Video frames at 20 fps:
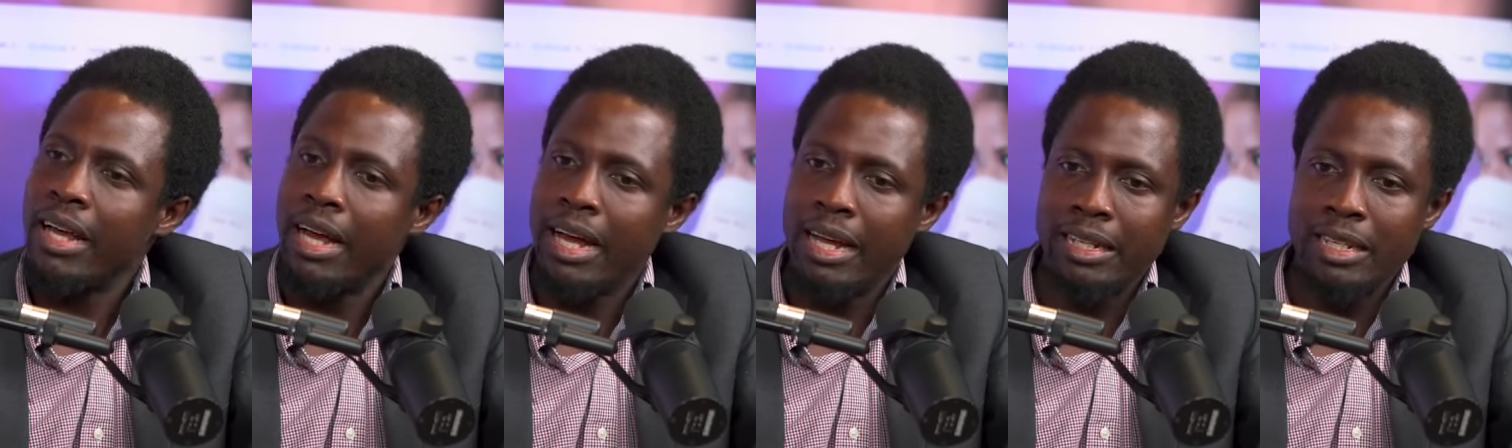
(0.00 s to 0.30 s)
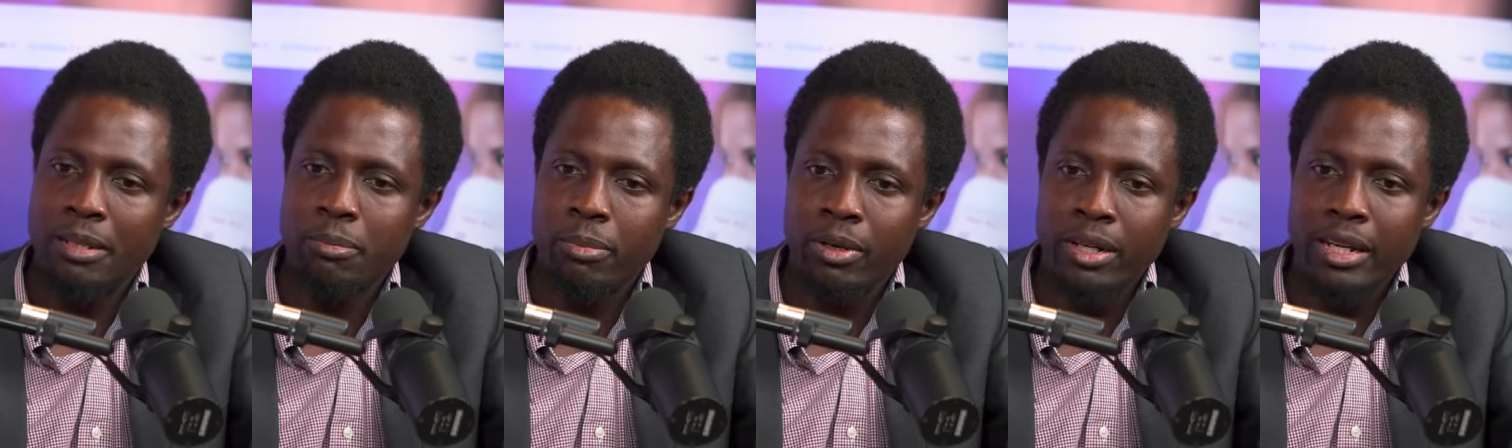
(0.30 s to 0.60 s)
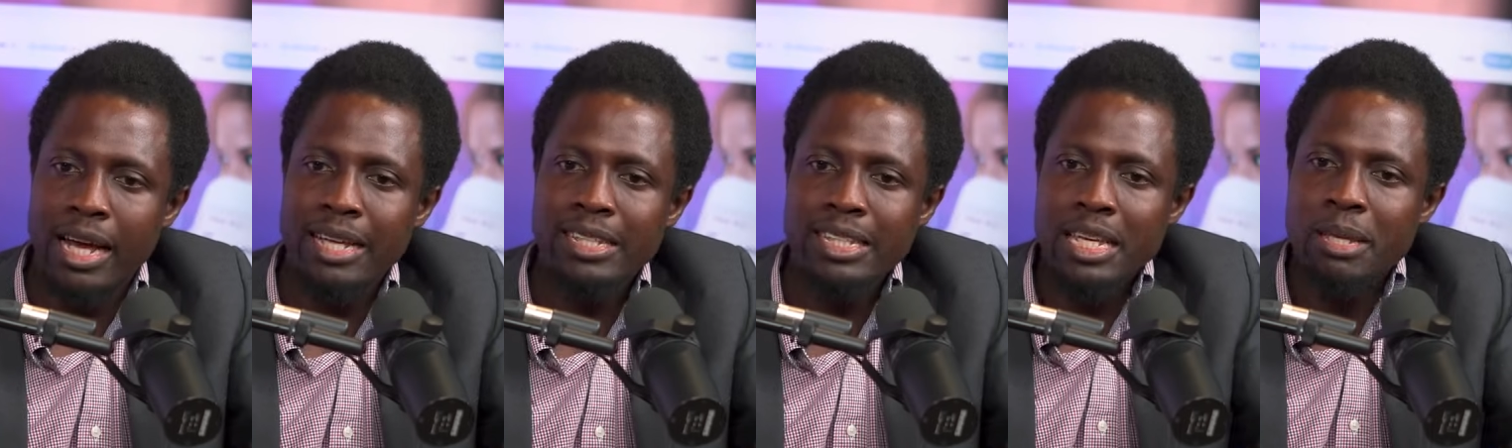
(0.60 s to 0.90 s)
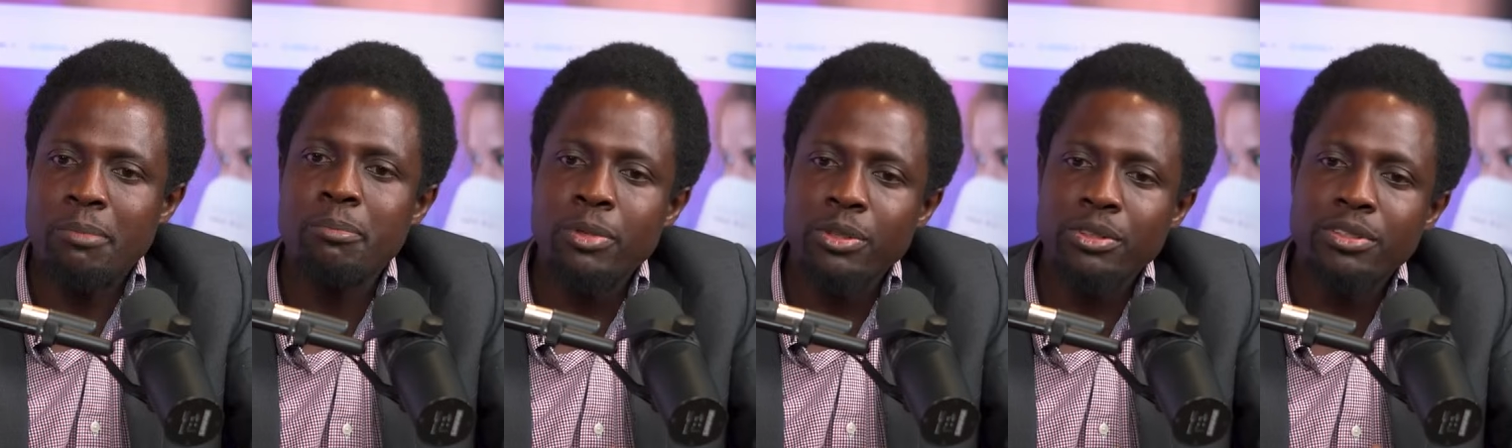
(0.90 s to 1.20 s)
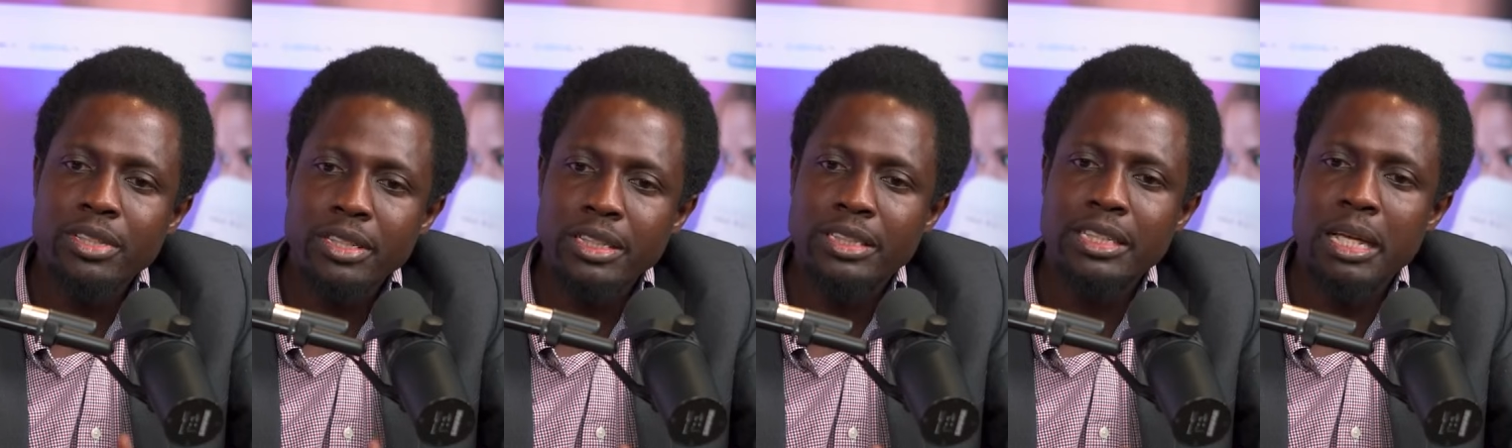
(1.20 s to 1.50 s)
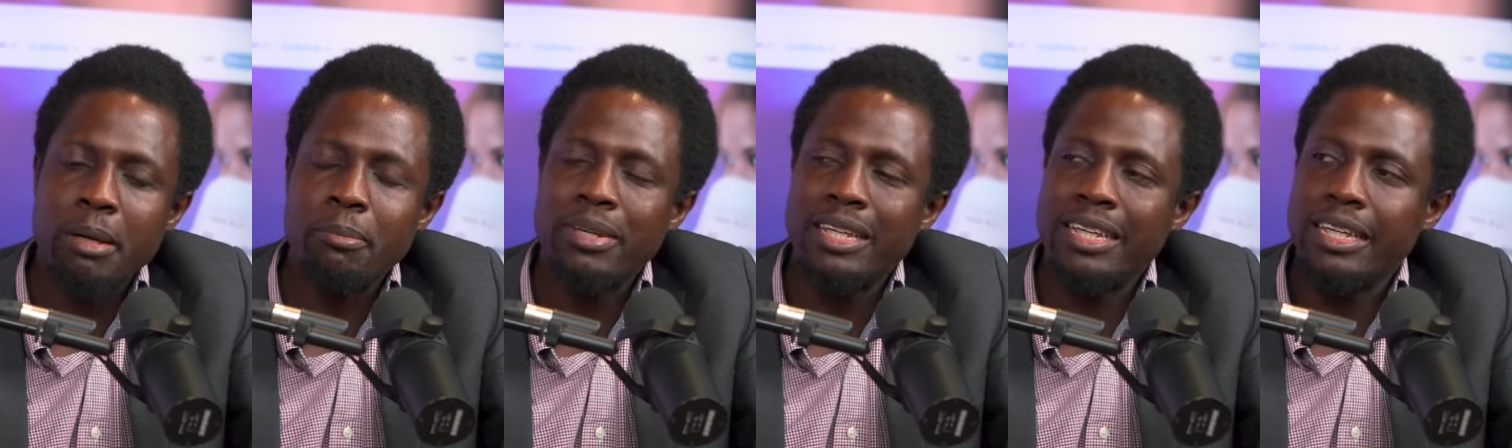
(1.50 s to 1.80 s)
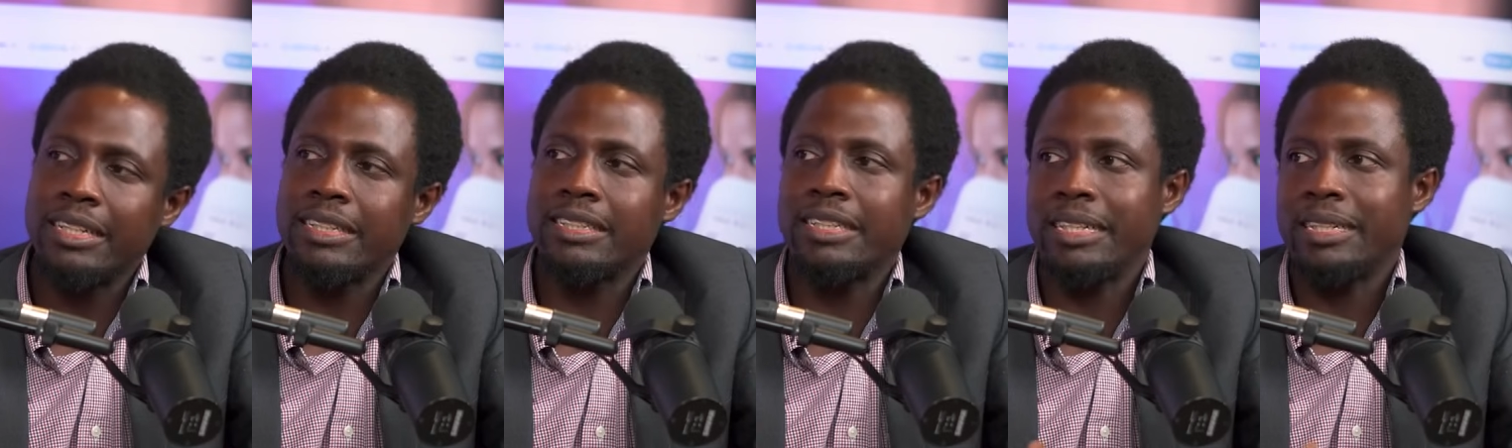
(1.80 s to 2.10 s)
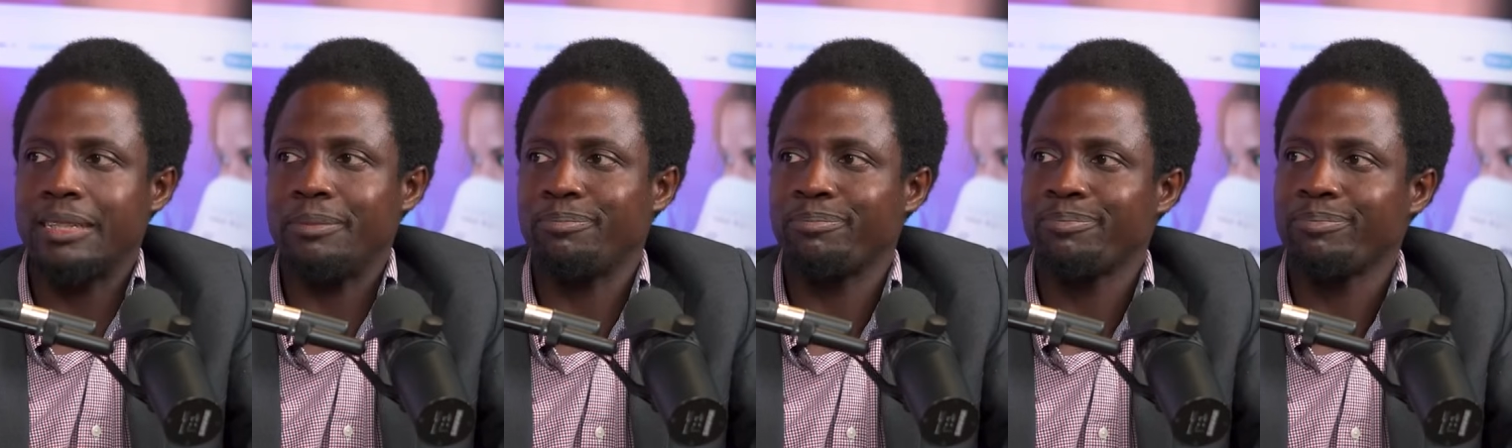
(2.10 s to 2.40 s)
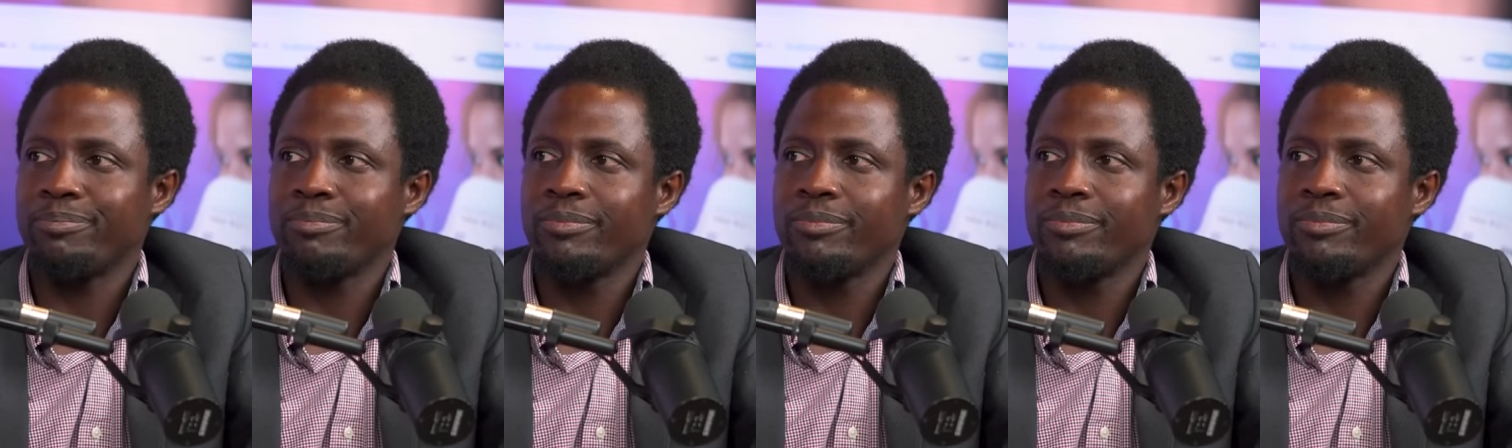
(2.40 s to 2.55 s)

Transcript: and the mother's immune system kicks in